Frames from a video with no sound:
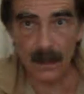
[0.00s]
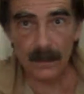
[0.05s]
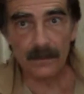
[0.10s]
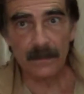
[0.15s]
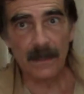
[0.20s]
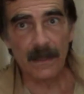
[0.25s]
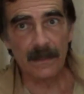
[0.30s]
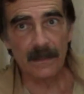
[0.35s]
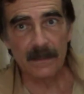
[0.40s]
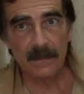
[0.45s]

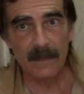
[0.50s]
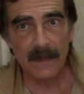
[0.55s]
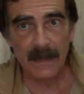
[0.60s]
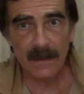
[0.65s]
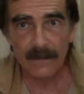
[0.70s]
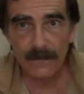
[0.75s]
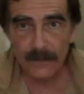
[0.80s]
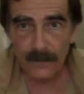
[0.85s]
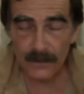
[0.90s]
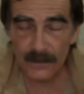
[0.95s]
right, this is my
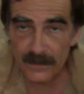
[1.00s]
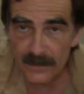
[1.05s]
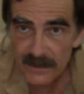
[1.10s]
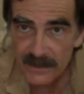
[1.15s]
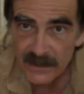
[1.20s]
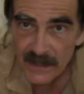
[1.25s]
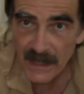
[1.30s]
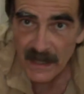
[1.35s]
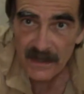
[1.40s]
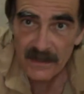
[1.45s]
first
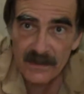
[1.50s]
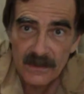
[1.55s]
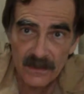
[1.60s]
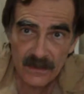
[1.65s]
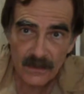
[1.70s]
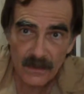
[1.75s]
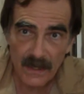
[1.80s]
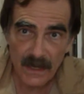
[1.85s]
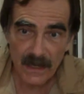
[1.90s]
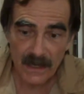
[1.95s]
chance
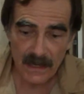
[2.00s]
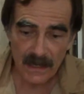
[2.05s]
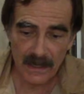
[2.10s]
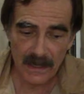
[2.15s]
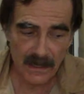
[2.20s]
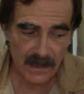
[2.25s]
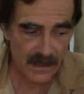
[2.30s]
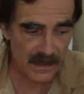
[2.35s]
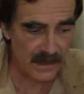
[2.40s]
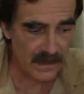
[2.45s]
to eat
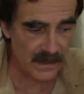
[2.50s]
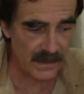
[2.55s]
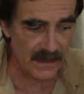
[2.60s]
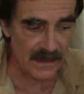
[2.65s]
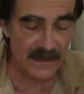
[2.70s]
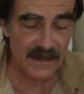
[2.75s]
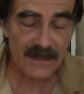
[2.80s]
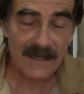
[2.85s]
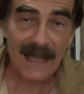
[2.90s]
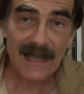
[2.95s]
a
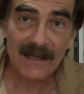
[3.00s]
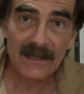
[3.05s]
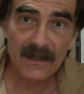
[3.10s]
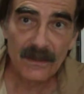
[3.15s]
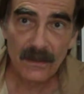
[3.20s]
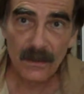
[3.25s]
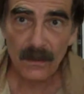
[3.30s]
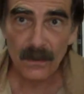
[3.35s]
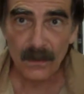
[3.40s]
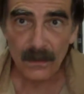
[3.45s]

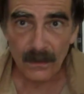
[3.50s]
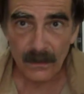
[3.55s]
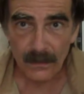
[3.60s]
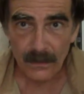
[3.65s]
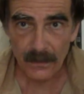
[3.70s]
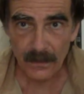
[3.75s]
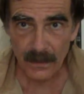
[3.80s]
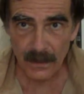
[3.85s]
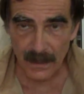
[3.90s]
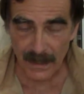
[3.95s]
Santoil or
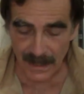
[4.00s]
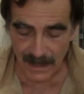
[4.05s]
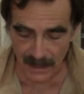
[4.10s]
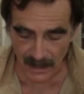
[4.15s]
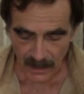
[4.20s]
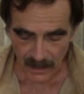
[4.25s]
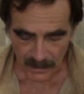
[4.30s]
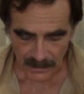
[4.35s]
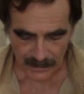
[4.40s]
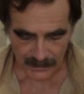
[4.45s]

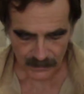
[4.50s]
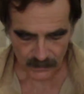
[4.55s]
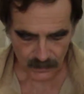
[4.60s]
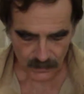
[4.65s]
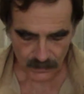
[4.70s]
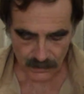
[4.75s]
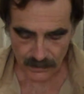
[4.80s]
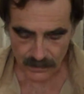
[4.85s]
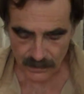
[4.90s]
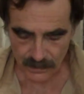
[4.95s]

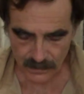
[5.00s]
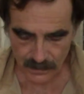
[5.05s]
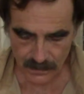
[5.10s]
Krathon.